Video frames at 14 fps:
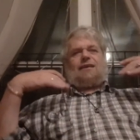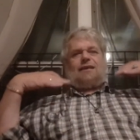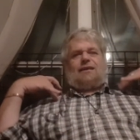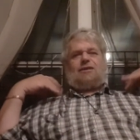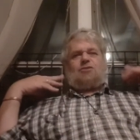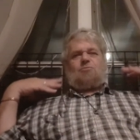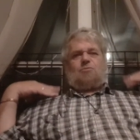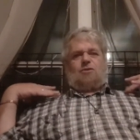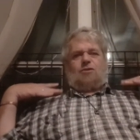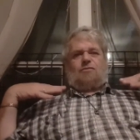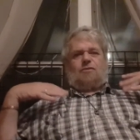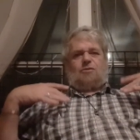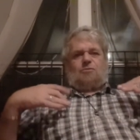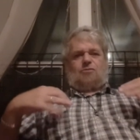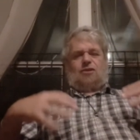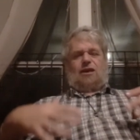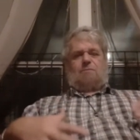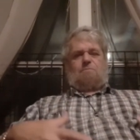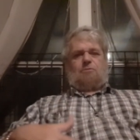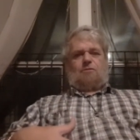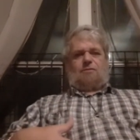It's one of those
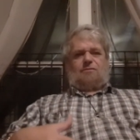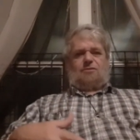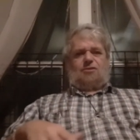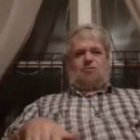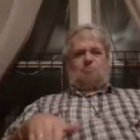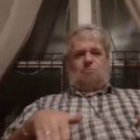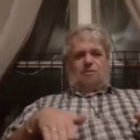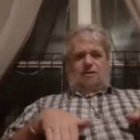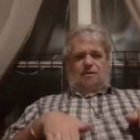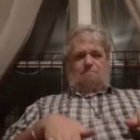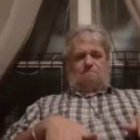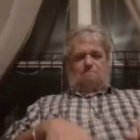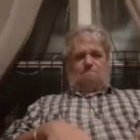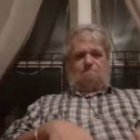aprons with